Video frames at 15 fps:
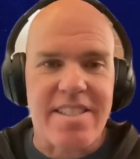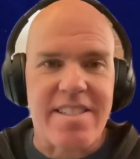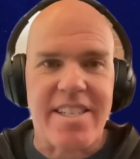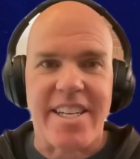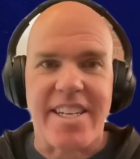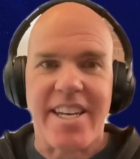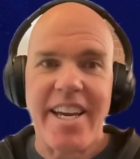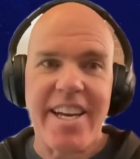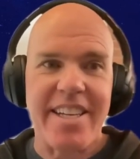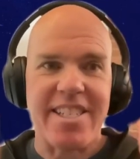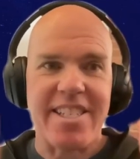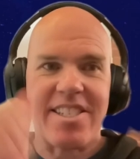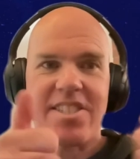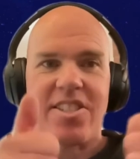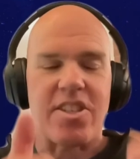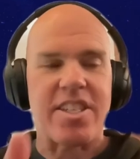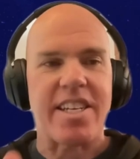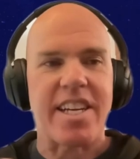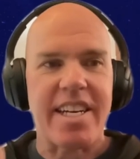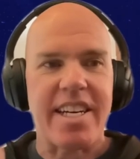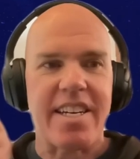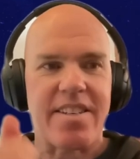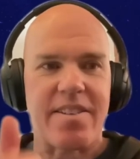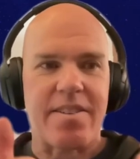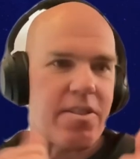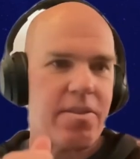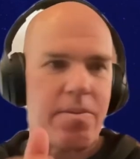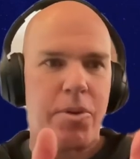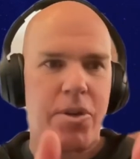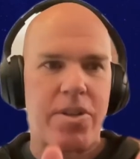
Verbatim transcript: say, yeah, this is a good guy or a good